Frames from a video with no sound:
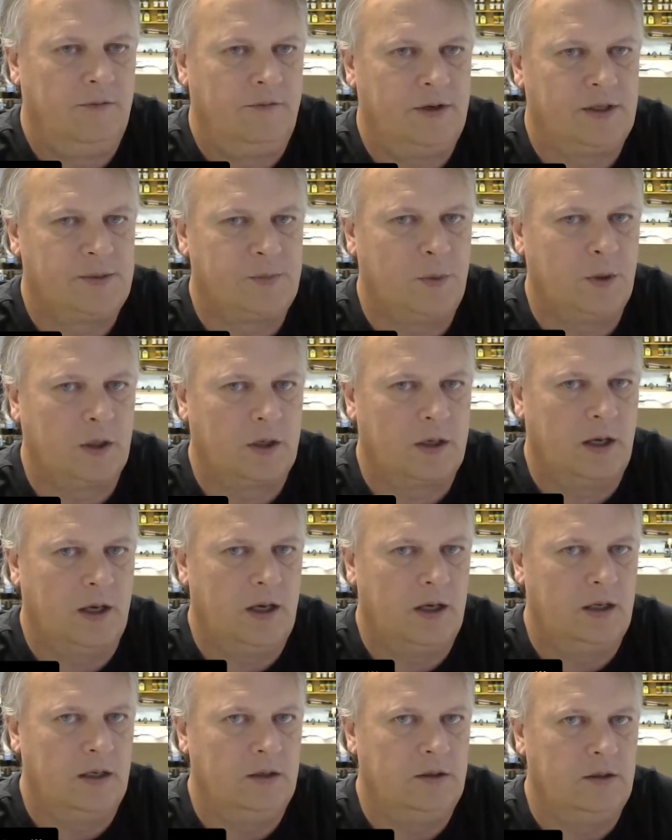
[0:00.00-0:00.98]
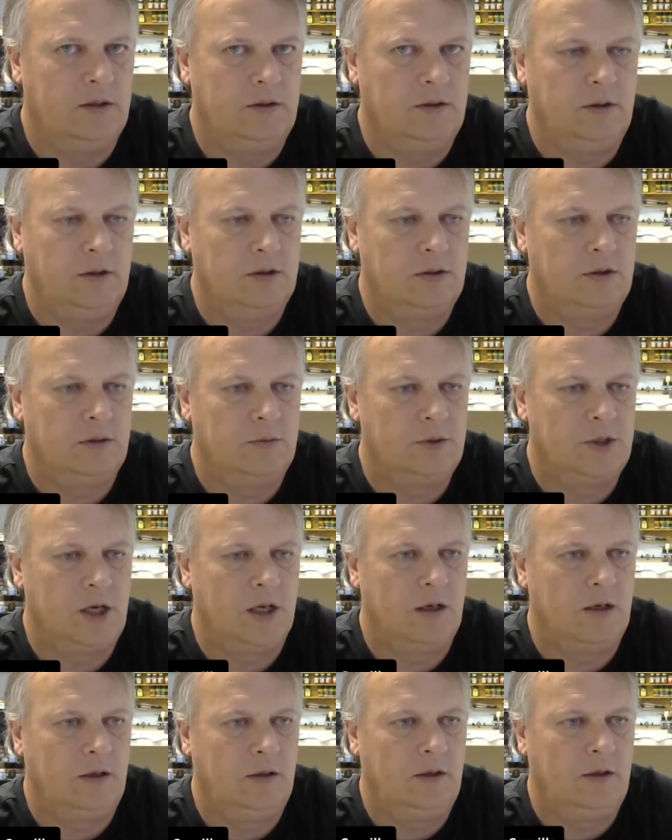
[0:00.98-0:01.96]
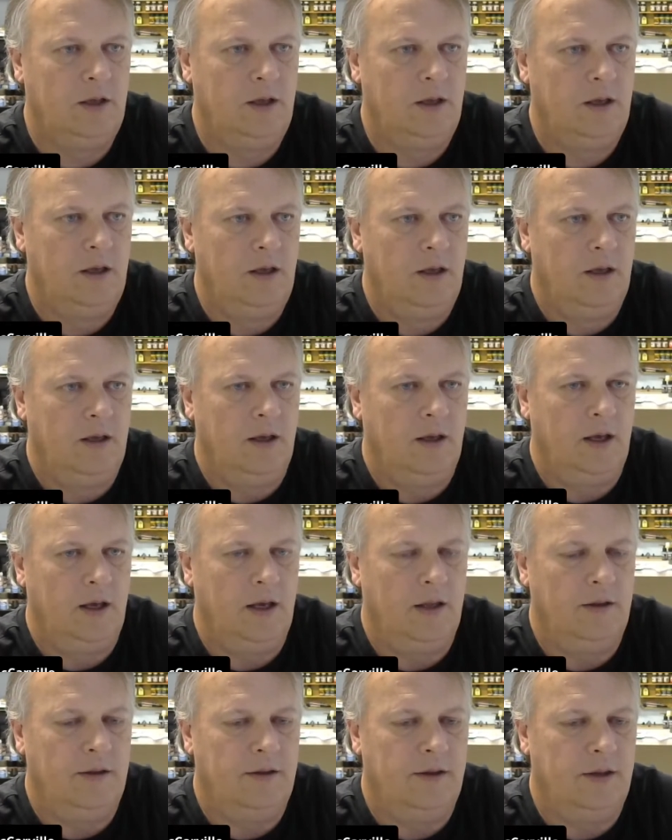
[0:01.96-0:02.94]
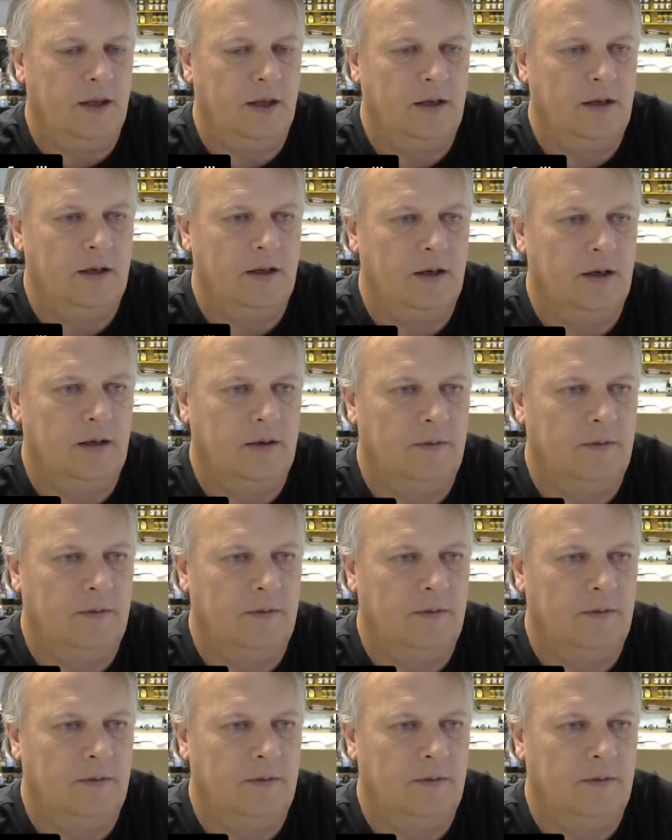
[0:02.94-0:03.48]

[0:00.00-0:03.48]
Facebook and YouTube channel, and then